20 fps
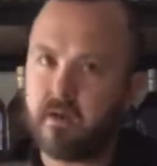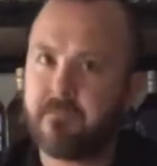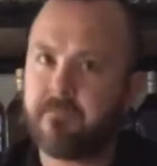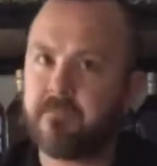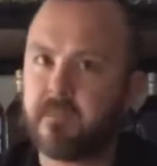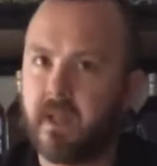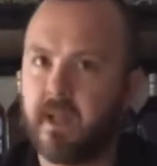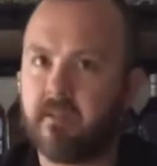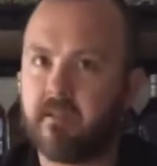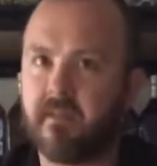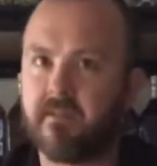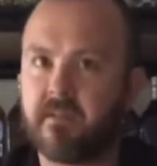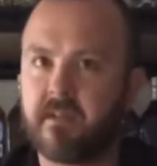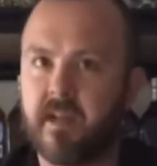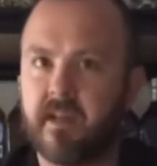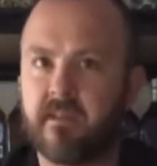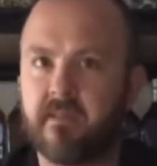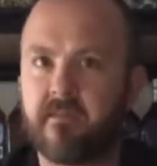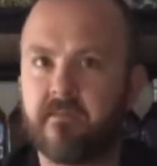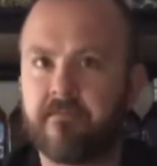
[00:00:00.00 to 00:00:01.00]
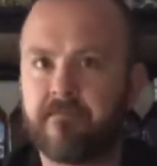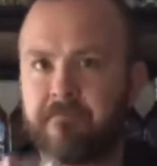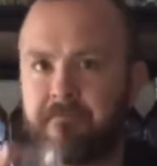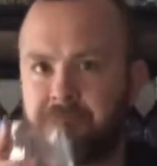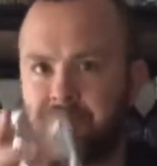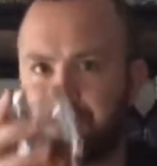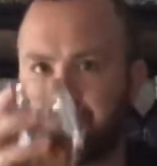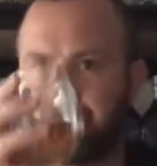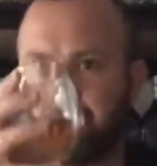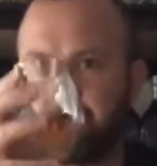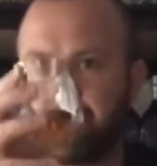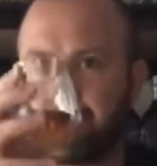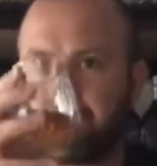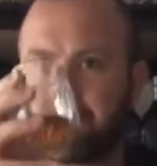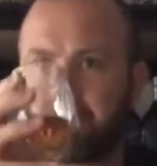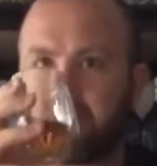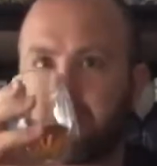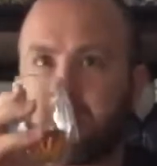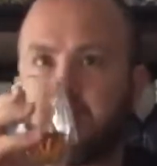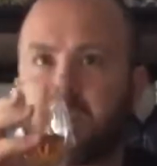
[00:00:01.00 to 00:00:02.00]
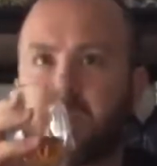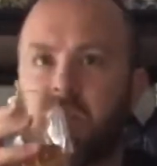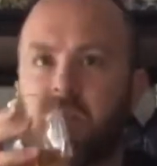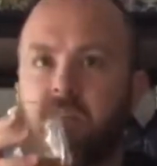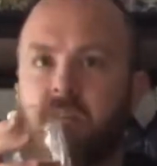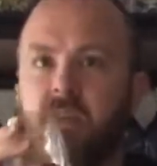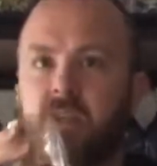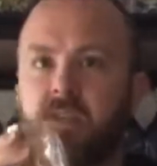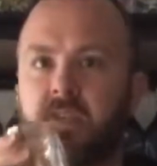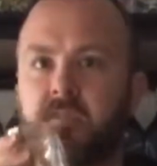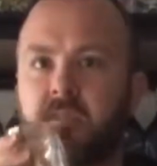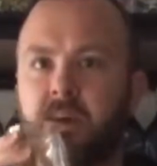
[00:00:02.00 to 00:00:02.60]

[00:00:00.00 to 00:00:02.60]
Let's have a taste. Slánte.